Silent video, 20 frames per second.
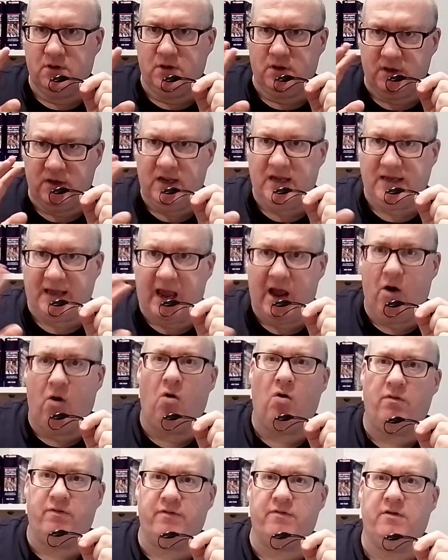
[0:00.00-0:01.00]
You need to get
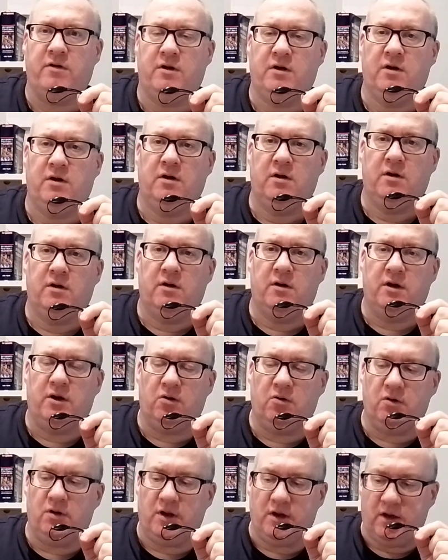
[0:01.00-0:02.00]
off.
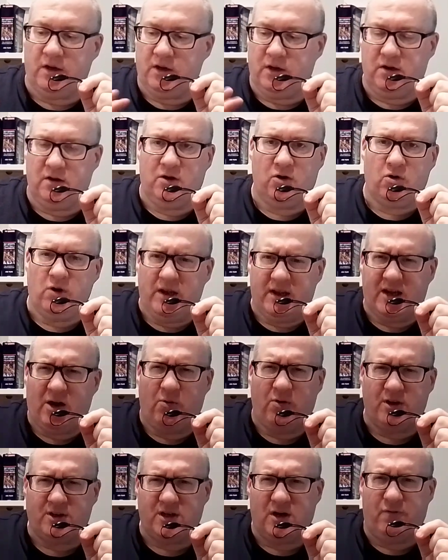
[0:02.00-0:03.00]
You're going to
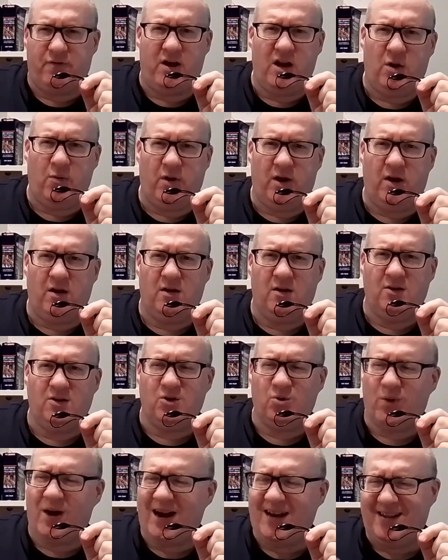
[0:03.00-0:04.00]
kill yourself anyway.
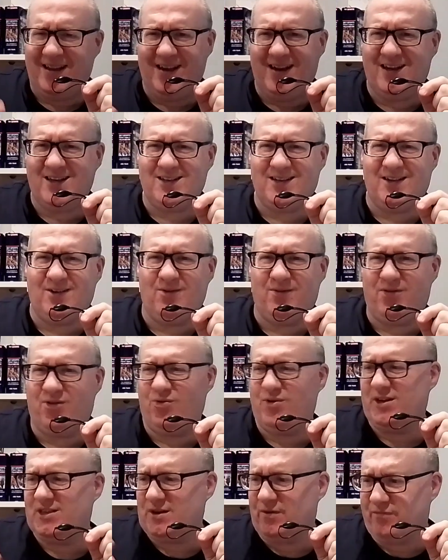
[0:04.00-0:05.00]
So why do this?
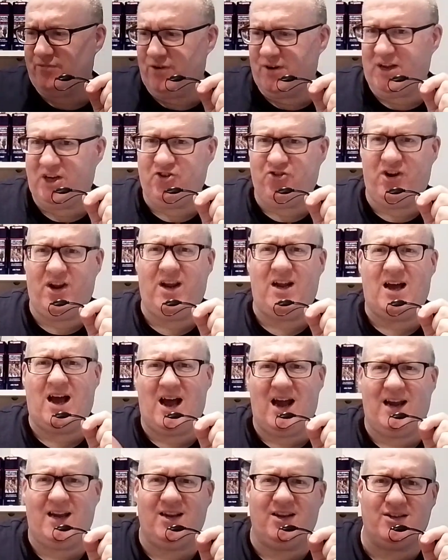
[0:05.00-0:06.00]
Throwing yourself in front of a train,
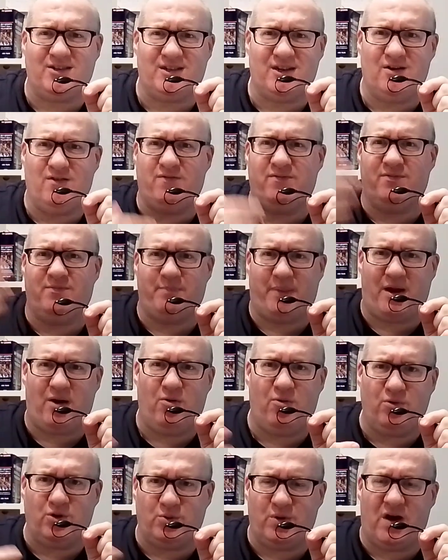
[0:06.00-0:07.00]
hanging yourself,
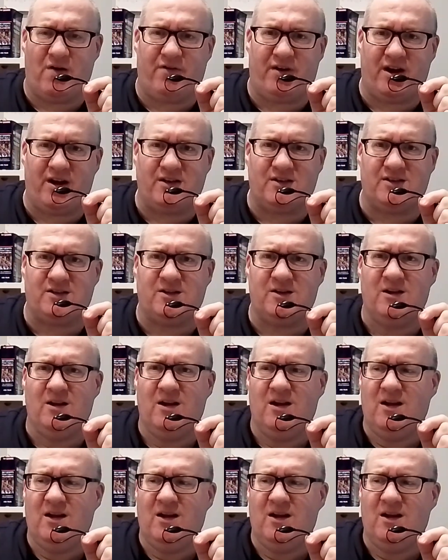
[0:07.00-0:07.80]
pills, whatever it is.